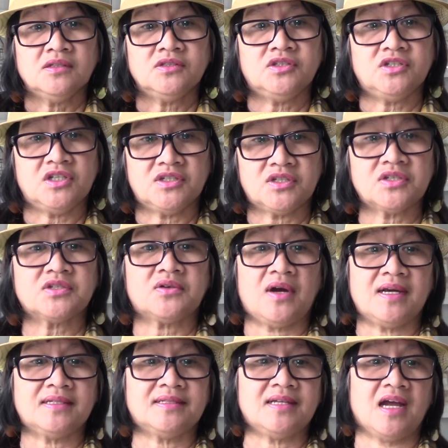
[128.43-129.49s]
Jesus
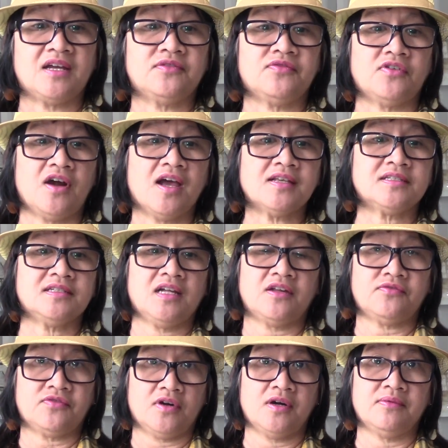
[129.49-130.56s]
Christ died for us, not
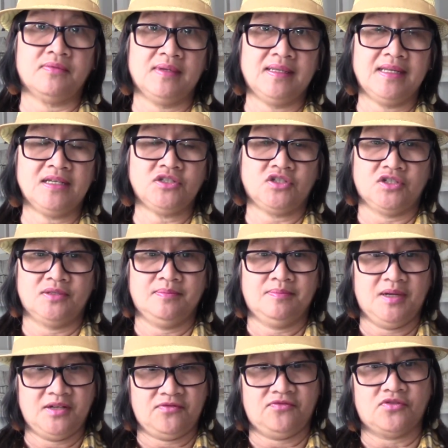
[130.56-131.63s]
for a religion,
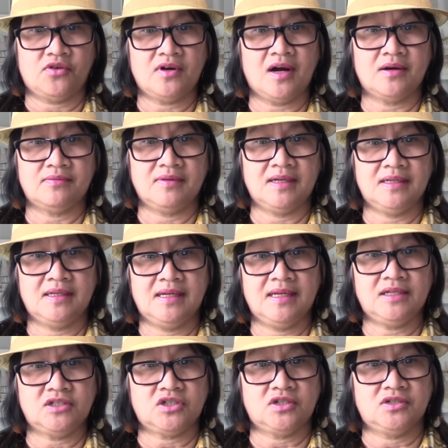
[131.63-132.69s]
but for a
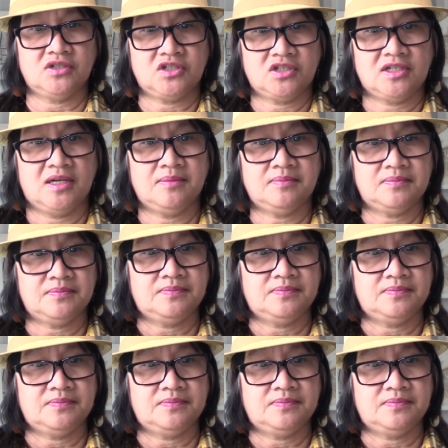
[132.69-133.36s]
relationship,